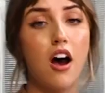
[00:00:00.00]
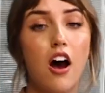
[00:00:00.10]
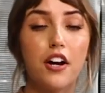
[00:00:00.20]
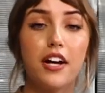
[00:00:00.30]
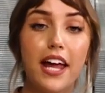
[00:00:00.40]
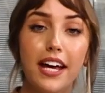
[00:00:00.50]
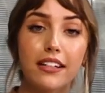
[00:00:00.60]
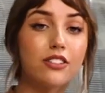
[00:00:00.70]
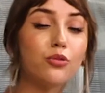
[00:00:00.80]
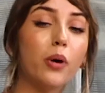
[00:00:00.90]
next
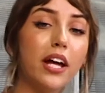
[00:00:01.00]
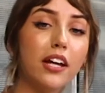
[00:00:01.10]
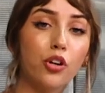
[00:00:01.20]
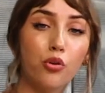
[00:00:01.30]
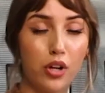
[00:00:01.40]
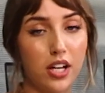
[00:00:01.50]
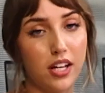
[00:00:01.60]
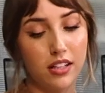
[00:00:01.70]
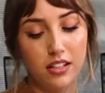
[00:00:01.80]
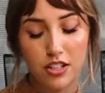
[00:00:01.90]
wet ingredient
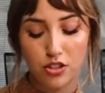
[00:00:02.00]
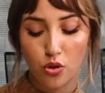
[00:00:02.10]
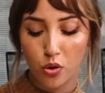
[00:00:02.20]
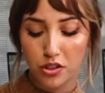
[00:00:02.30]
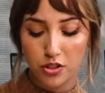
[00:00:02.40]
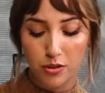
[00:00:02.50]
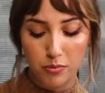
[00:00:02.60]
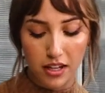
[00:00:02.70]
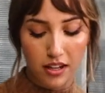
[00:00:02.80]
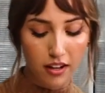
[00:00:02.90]
is going to
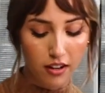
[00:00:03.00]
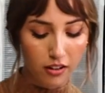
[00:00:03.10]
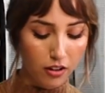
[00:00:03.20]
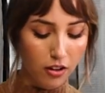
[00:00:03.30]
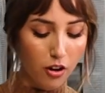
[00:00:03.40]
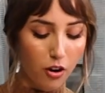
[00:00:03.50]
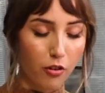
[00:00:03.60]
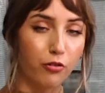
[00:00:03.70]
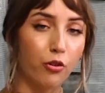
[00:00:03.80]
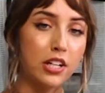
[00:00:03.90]
be
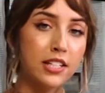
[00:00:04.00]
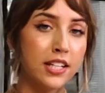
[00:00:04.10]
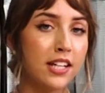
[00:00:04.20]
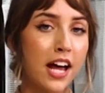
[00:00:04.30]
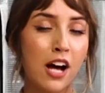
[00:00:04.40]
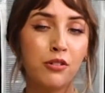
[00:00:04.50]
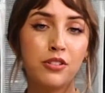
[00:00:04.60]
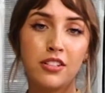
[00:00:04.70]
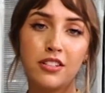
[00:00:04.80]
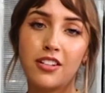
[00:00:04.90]
14
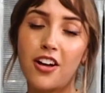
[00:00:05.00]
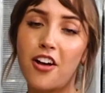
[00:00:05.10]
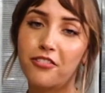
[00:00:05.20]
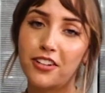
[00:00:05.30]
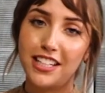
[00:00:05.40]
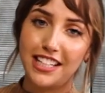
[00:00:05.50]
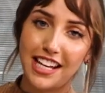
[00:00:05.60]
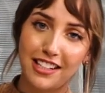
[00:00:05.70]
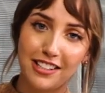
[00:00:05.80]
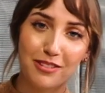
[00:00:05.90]
ounces of
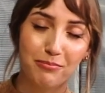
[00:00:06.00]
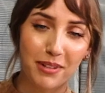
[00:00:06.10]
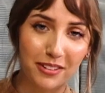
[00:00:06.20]
condensed milk.